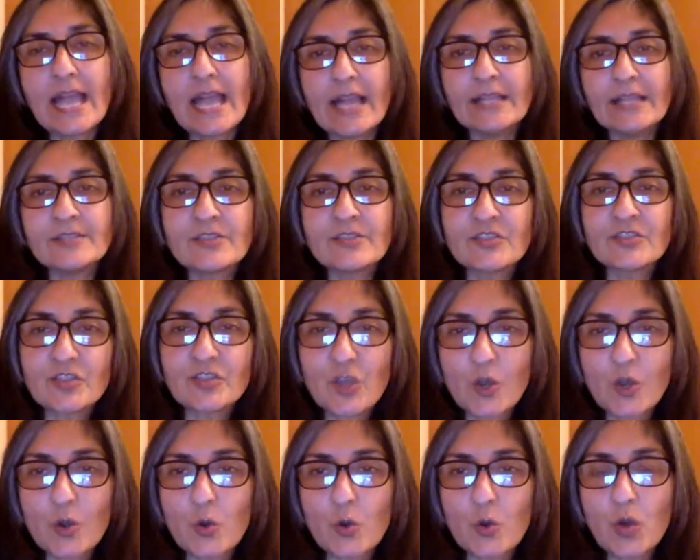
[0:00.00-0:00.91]
And
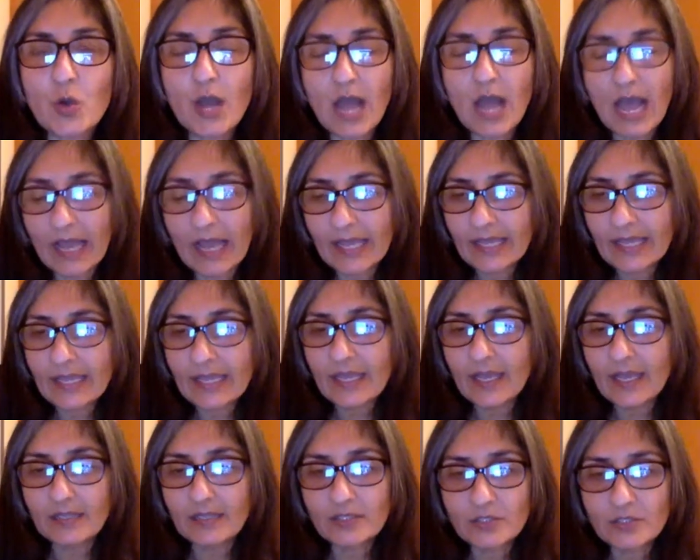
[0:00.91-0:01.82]
so I
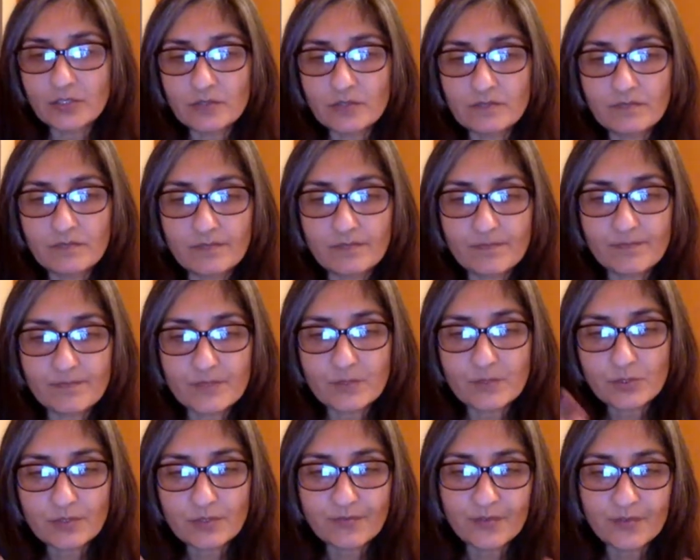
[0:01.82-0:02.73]

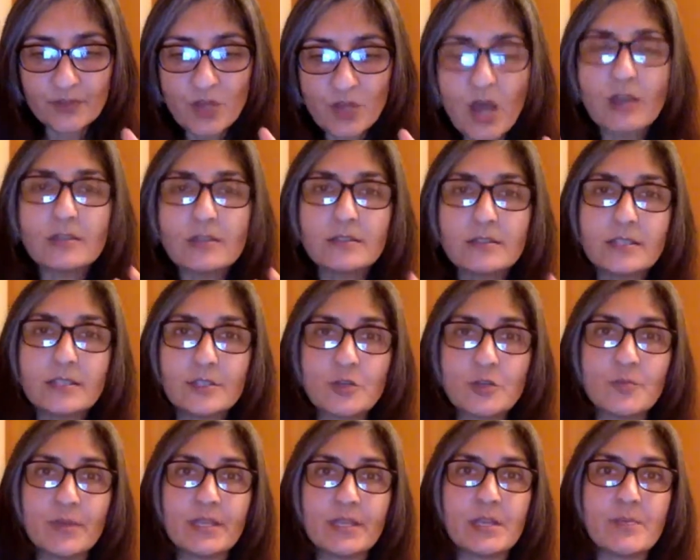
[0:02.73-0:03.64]
sort of thought a
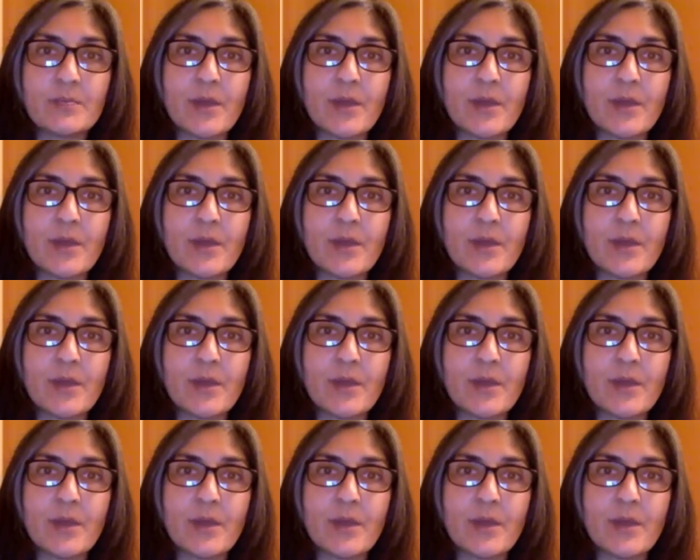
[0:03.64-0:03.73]
little bit